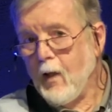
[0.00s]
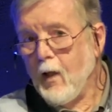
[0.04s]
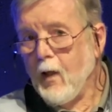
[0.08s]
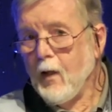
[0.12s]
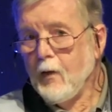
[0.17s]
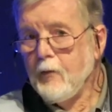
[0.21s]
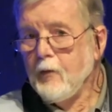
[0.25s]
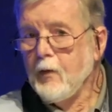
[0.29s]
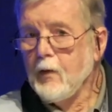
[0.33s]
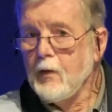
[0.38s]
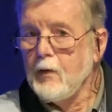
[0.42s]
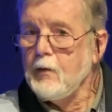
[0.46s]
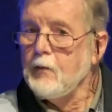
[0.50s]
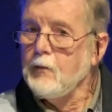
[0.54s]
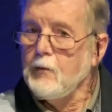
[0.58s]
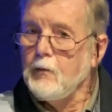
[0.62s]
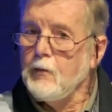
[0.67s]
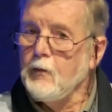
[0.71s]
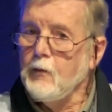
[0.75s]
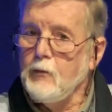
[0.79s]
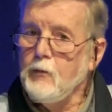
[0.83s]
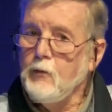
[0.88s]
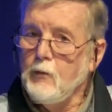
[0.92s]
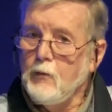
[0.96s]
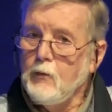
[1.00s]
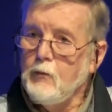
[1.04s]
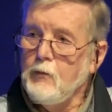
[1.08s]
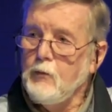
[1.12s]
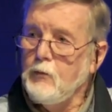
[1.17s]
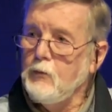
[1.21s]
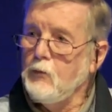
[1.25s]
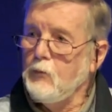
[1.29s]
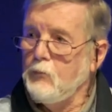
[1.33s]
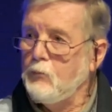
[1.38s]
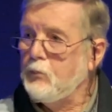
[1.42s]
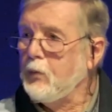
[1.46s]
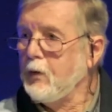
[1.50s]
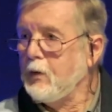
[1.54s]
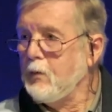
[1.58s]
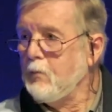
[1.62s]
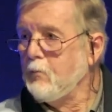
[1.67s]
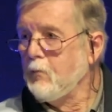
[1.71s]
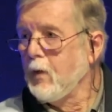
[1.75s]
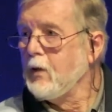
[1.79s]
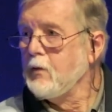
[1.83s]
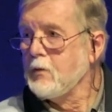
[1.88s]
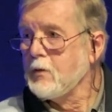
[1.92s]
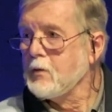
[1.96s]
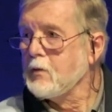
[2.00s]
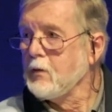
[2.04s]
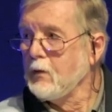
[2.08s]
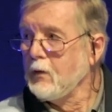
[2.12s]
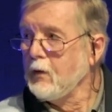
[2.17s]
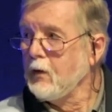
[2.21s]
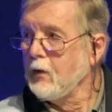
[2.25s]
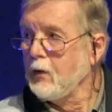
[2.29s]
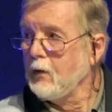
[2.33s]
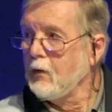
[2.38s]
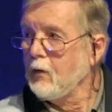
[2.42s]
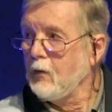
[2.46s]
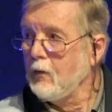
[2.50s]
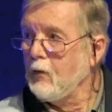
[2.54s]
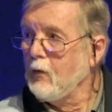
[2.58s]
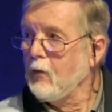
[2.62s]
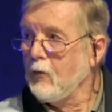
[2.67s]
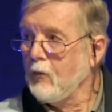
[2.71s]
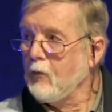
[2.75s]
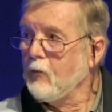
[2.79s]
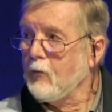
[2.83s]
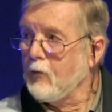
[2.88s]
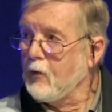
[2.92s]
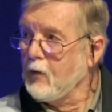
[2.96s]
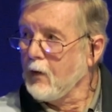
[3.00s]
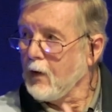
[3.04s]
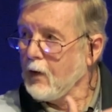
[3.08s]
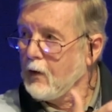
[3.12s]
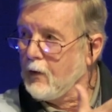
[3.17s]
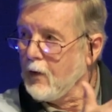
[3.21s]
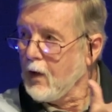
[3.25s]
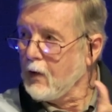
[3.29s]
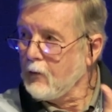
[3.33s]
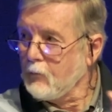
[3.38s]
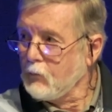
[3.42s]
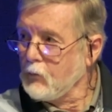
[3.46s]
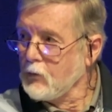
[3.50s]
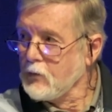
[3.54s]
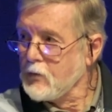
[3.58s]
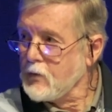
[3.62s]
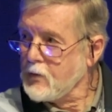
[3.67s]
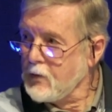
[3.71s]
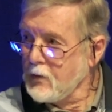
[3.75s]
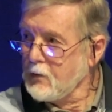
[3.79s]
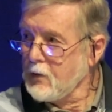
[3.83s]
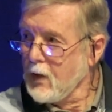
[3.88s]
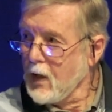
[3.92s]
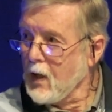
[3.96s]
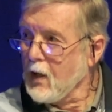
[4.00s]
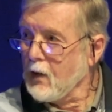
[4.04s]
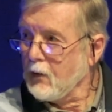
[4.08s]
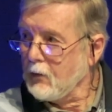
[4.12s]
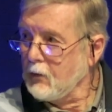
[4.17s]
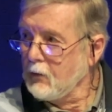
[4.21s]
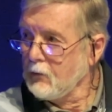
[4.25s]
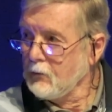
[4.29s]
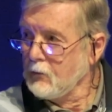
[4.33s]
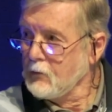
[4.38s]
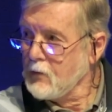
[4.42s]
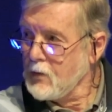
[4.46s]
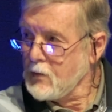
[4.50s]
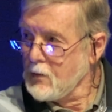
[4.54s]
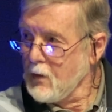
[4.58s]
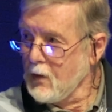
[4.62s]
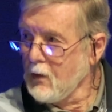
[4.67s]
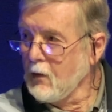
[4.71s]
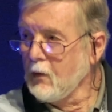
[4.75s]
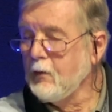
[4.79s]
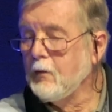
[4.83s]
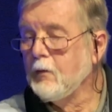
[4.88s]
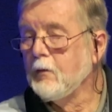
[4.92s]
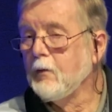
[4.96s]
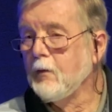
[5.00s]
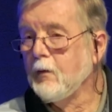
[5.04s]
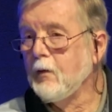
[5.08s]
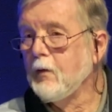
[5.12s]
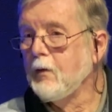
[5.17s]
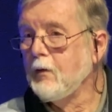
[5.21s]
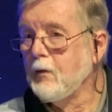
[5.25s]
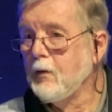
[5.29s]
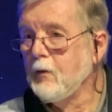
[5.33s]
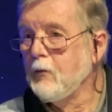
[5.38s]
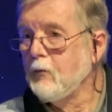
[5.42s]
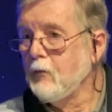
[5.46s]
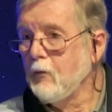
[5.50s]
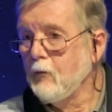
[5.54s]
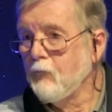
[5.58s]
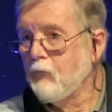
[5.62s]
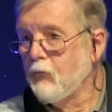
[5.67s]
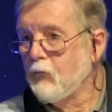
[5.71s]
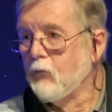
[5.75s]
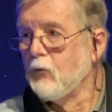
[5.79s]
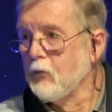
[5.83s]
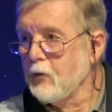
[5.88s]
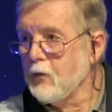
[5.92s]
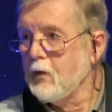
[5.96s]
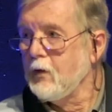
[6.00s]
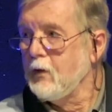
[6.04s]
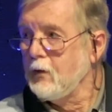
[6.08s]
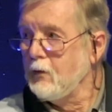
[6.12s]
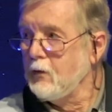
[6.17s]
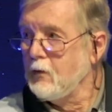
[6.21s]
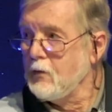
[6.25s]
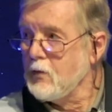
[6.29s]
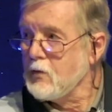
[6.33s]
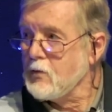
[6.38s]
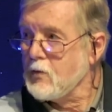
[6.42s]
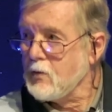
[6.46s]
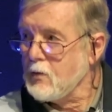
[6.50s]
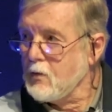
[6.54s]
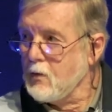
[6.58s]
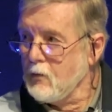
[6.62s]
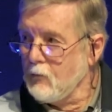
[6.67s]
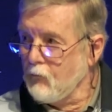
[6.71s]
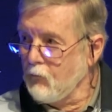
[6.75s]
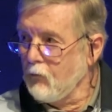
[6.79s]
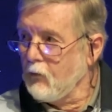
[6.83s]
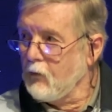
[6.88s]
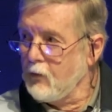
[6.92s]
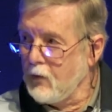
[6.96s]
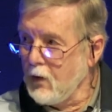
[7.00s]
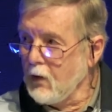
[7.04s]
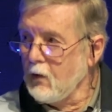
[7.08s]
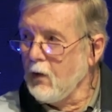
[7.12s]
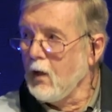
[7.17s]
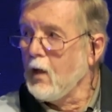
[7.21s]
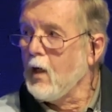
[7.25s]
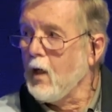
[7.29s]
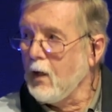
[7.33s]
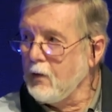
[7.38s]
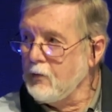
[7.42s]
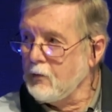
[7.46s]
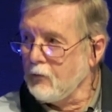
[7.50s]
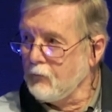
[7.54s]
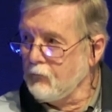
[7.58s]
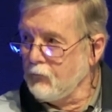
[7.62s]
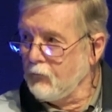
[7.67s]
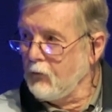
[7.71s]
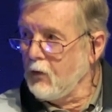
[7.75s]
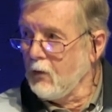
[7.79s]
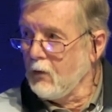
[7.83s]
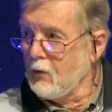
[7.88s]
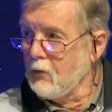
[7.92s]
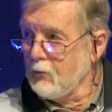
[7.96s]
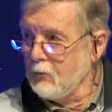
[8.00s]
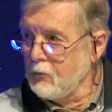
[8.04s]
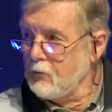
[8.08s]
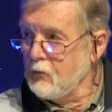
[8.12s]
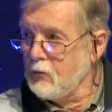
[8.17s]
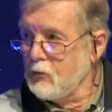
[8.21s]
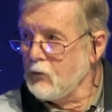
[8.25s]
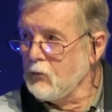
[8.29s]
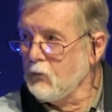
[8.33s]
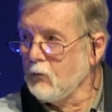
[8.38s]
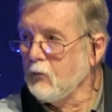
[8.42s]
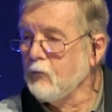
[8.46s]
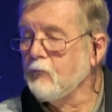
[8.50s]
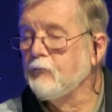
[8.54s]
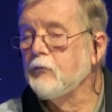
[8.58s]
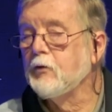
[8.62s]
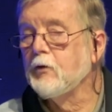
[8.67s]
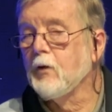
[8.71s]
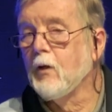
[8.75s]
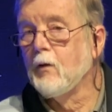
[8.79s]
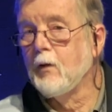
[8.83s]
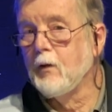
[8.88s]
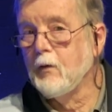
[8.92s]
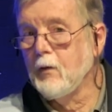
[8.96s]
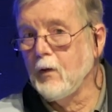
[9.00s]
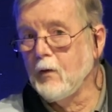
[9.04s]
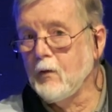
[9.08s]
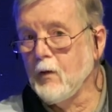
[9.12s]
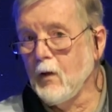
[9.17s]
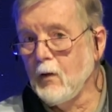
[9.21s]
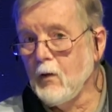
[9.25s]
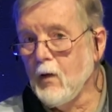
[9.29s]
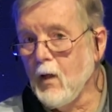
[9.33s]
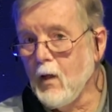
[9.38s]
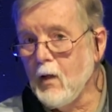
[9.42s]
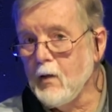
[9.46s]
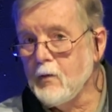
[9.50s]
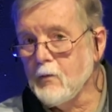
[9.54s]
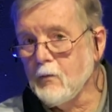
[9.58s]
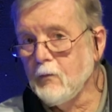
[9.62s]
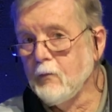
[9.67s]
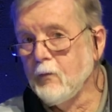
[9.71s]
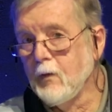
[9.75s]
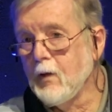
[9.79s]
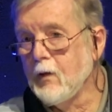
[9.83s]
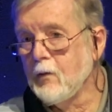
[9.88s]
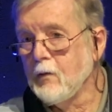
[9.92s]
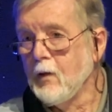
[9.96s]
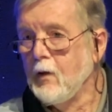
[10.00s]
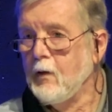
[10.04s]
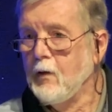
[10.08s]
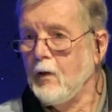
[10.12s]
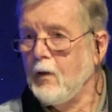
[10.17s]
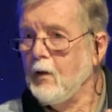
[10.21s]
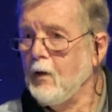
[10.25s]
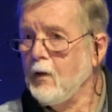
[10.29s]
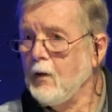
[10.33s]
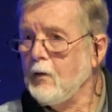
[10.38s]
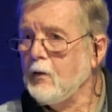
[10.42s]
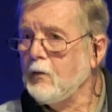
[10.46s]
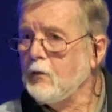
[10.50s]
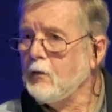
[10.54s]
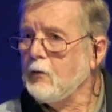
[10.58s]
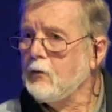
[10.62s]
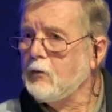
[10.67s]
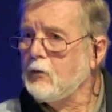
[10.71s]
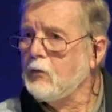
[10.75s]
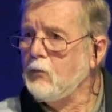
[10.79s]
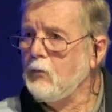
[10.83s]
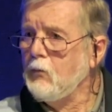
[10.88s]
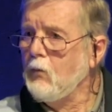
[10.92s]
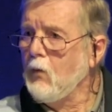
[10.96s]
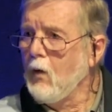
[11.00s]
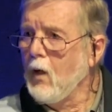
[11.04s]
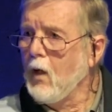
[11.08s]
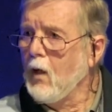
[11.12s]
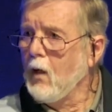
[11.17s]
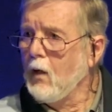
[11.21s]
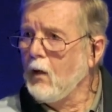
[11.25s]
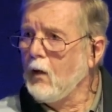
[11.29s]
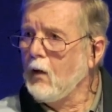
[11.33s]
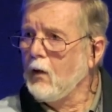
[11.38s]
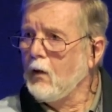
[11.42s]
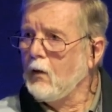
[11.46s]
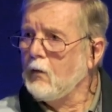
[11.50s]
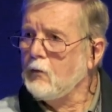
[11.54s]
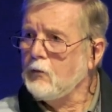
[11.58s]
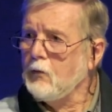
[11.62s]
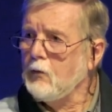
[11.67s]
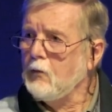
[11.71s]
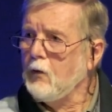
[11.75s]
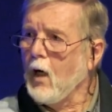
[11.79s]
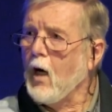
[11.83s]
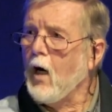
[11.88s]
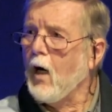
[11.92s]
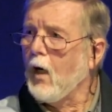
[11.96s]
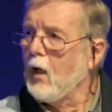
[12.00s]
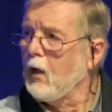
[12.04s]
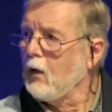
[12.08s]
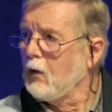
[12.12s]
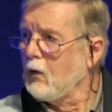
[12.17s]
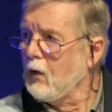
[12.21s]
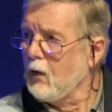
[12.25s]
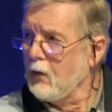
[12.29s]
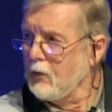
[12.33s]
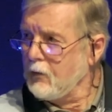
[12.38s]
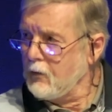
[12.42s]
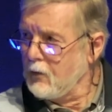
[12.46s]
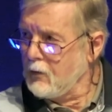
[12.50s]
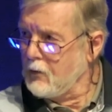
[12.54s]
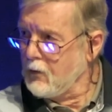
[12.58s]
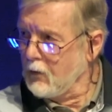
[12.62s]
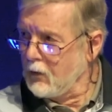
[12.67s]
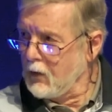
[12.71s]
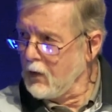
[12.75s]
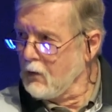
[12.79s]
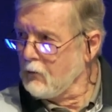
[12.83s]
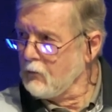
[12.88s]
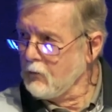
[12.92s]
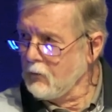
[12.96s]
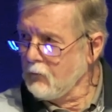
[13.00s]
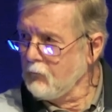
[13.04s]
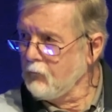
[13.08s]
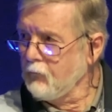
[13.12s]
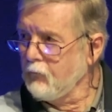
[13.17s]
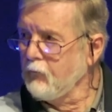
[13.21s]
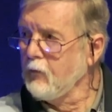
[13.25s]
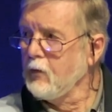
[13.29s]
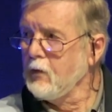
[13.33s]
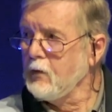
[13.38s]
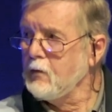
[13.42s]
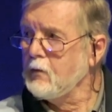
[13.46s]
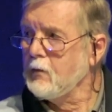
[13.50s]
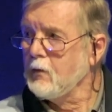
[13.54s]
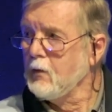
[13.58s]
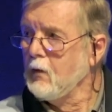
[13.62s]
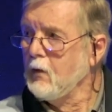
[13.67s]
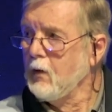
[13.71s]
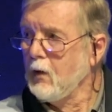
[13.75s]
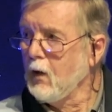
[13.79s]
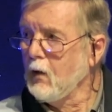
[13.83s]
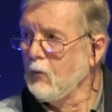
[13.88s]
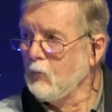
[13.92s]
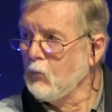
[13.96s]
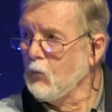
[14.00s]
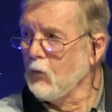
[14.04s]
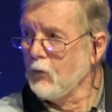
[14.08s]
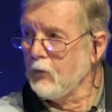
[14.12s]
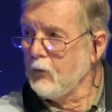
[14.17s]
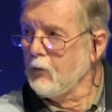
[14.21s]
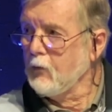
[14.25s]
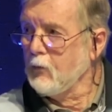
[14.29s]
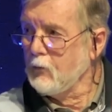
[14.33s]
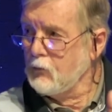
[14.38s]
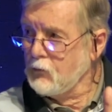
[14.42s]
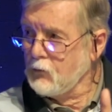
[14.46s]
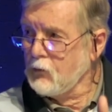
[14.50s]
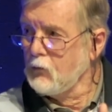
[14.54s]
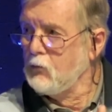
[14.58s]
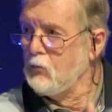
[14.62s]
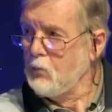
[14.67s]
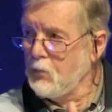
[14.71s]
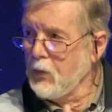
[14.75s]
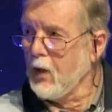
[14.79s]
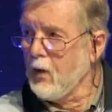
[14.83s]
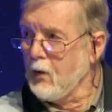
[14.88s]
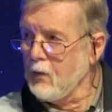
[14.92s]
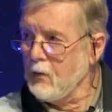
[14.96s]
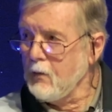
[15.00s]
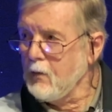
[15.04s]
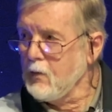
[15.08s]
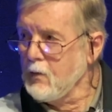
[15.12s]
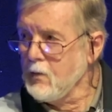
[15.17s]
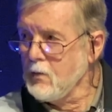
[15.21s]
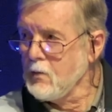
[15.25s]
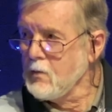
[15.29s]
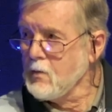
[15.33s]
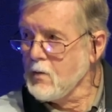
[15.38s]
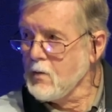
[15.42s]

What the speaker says: And then you've been mentioning that was the darkened side, and then 14 is the light of God, sort of shining the light on that, to highlight the counterfeit and what the true path is.